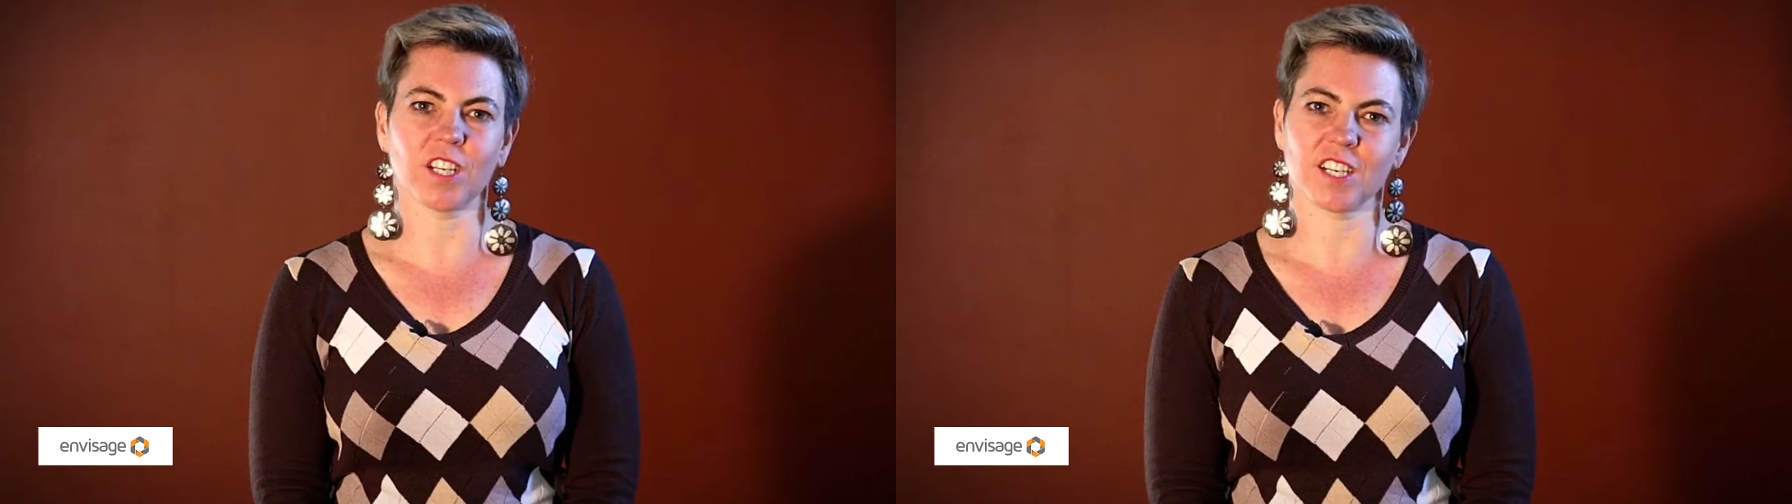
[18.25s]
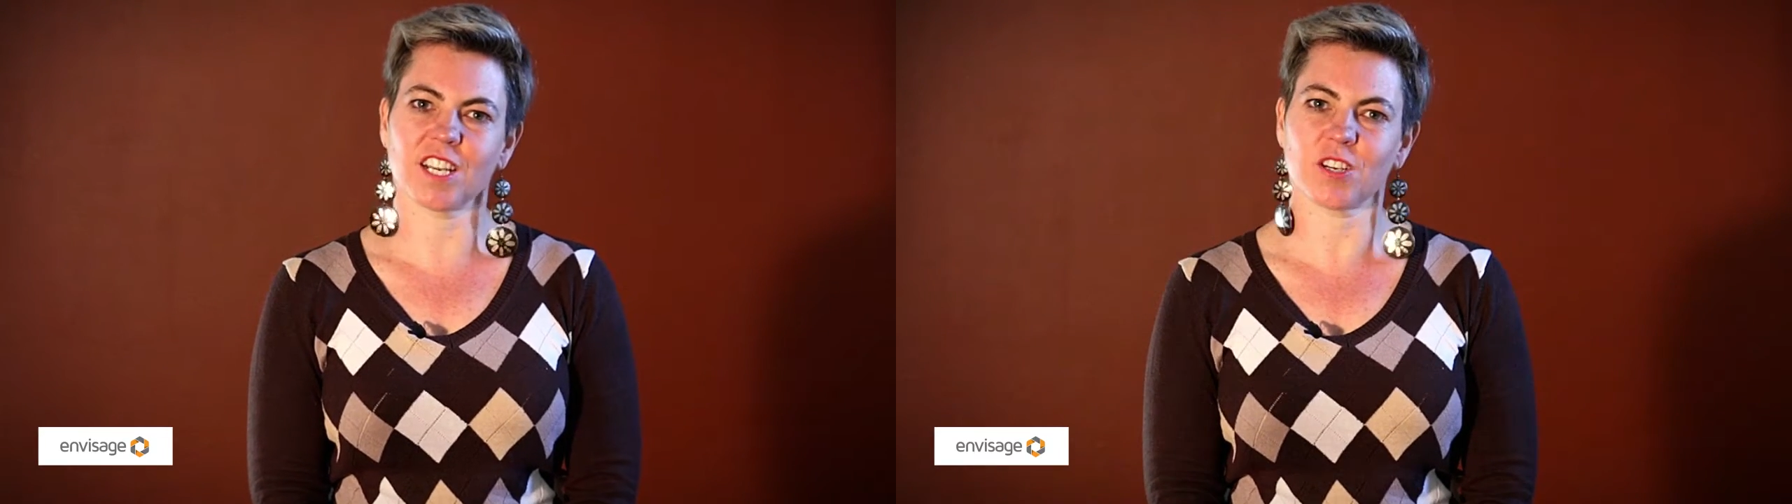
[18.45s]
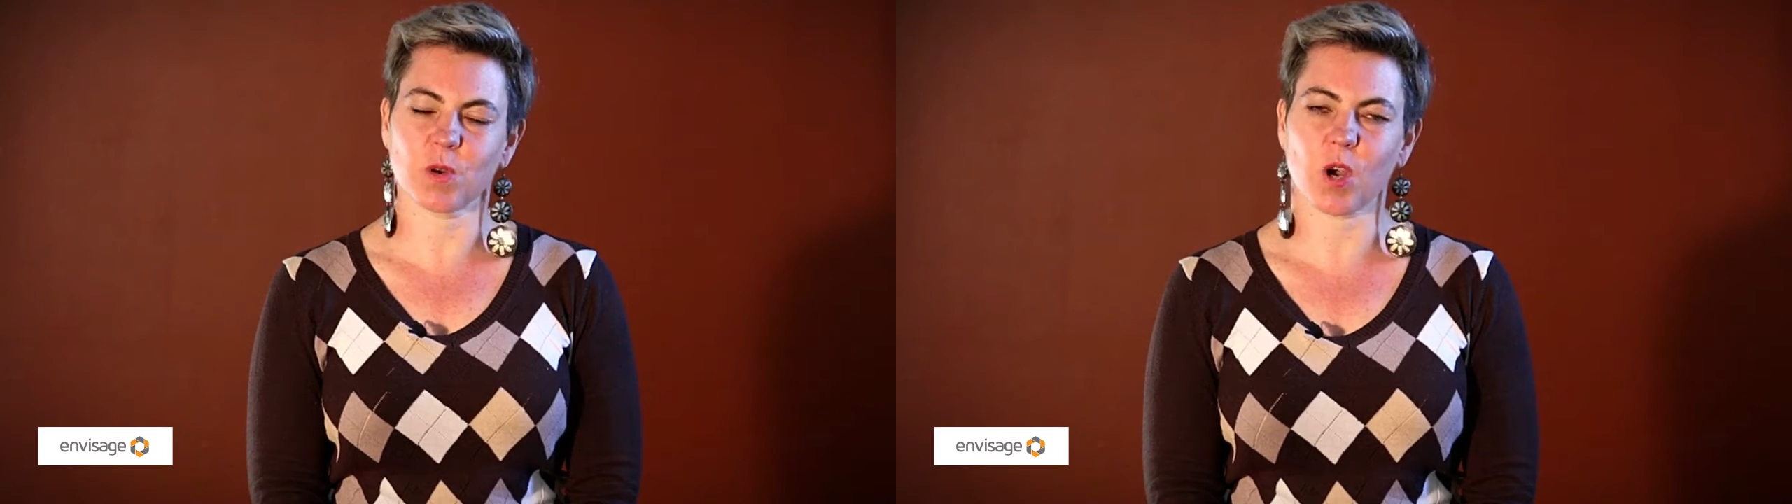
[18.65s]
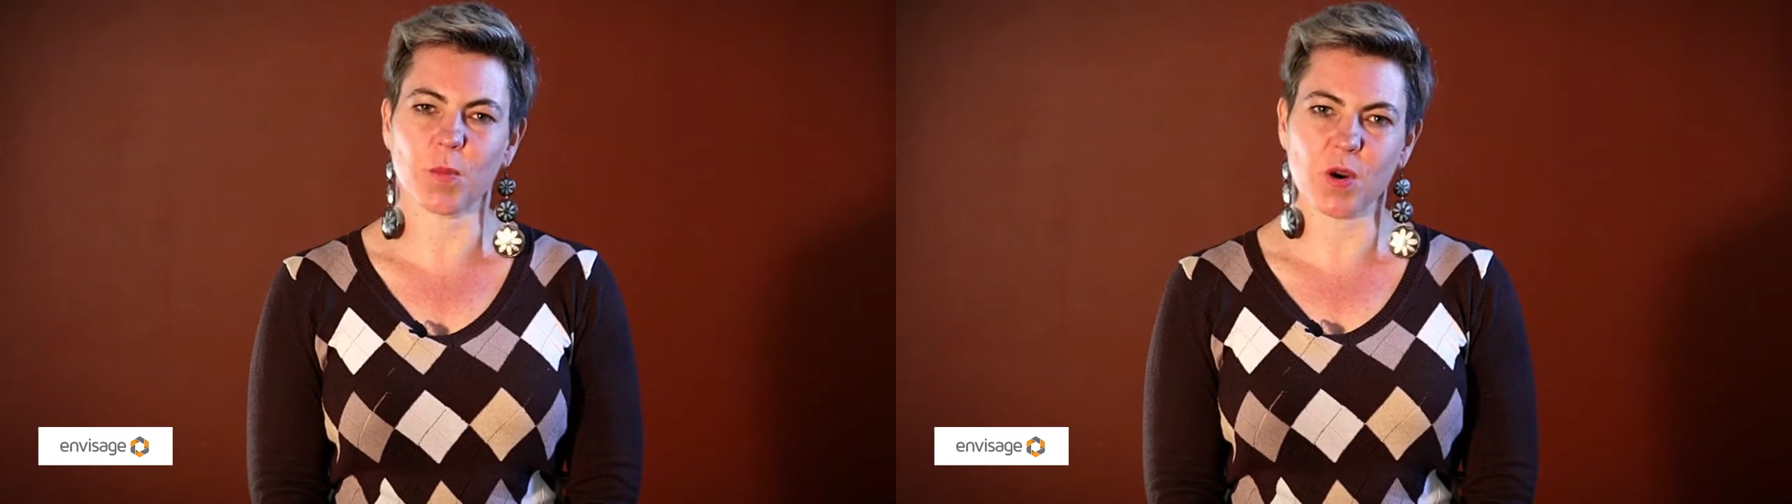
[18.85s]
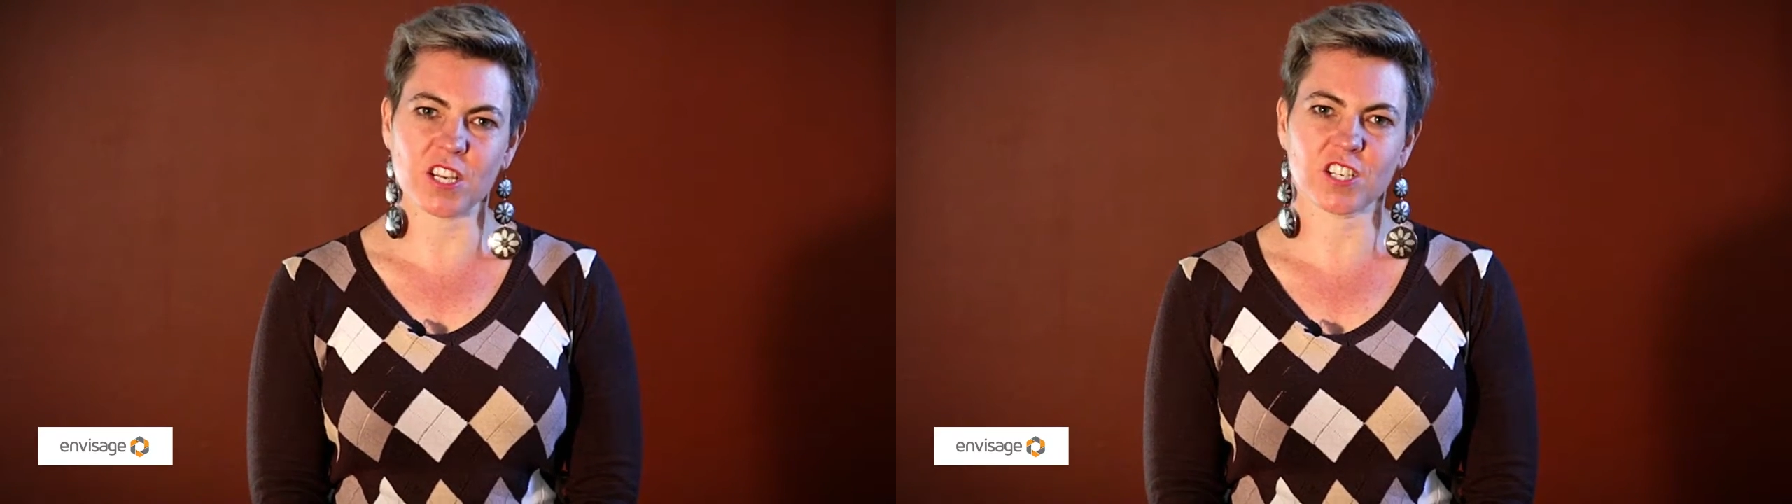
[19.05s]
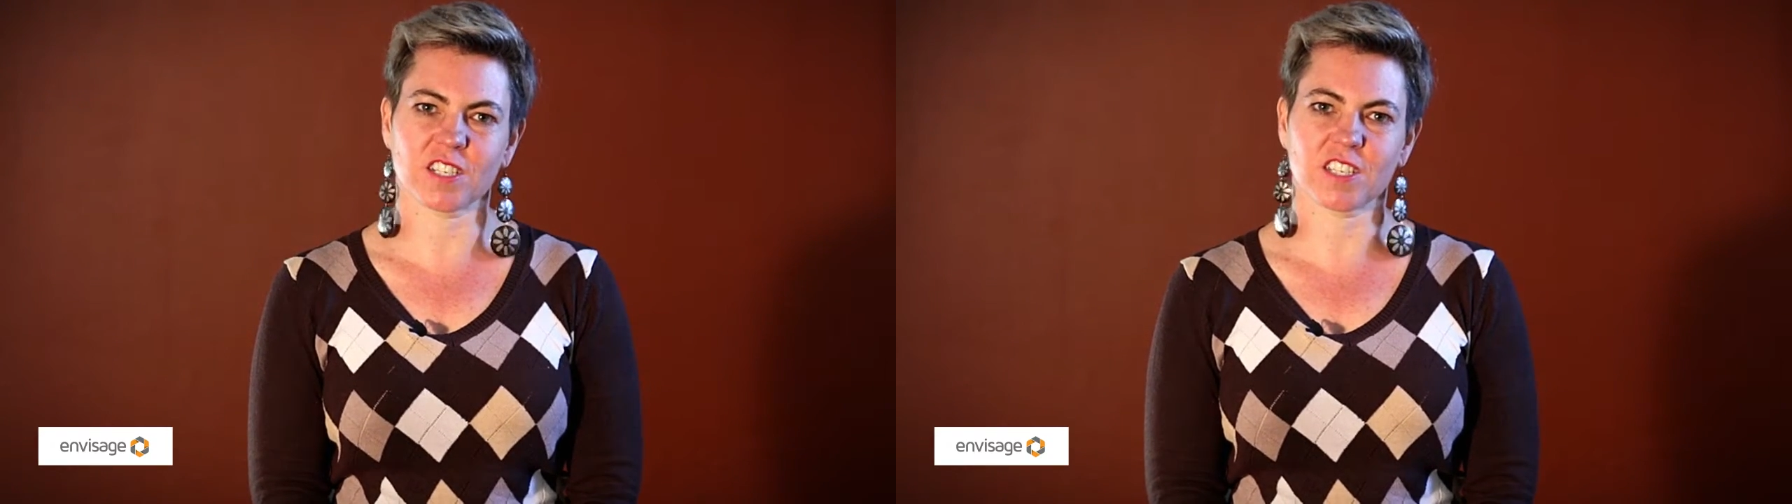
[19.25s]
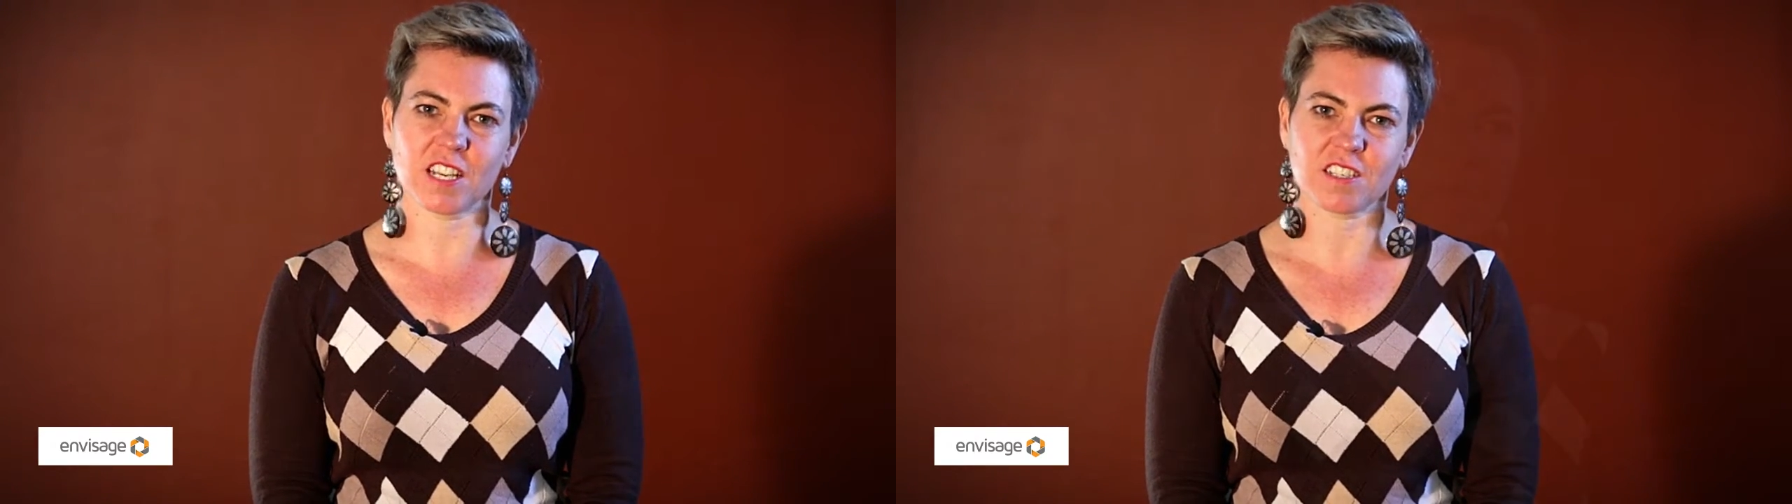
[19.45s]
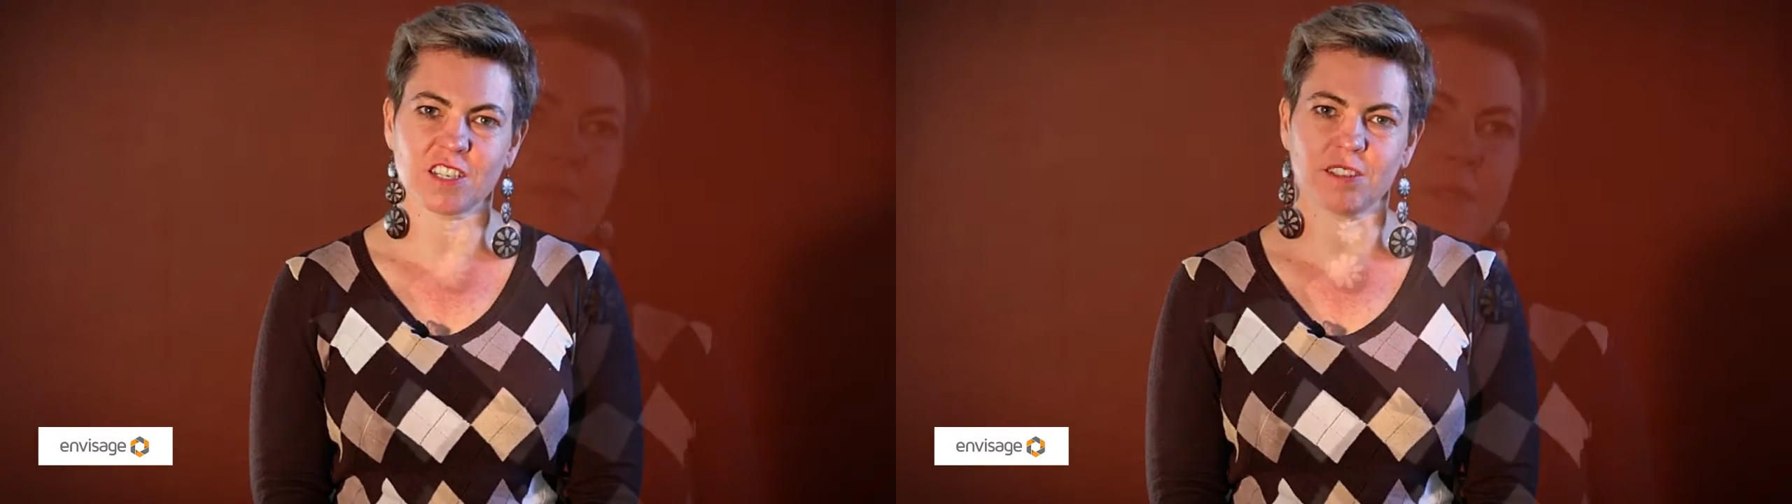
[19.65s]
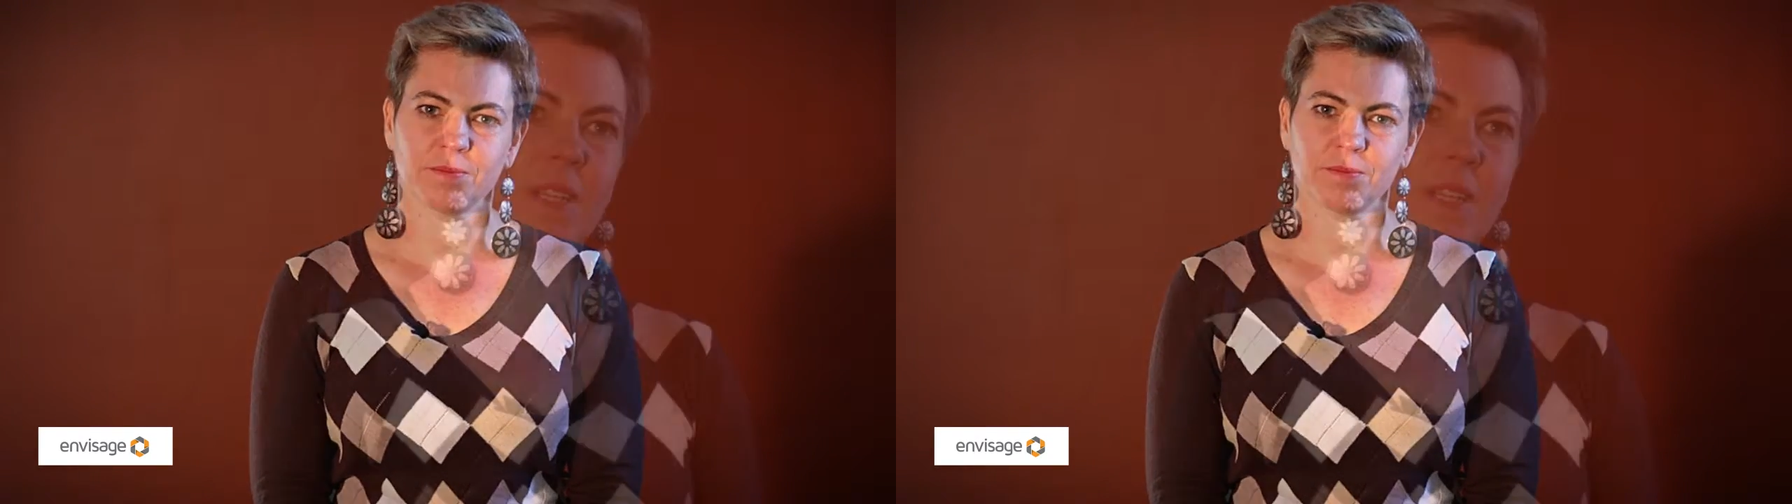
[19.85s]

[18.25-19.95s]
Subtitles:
in a network operations center.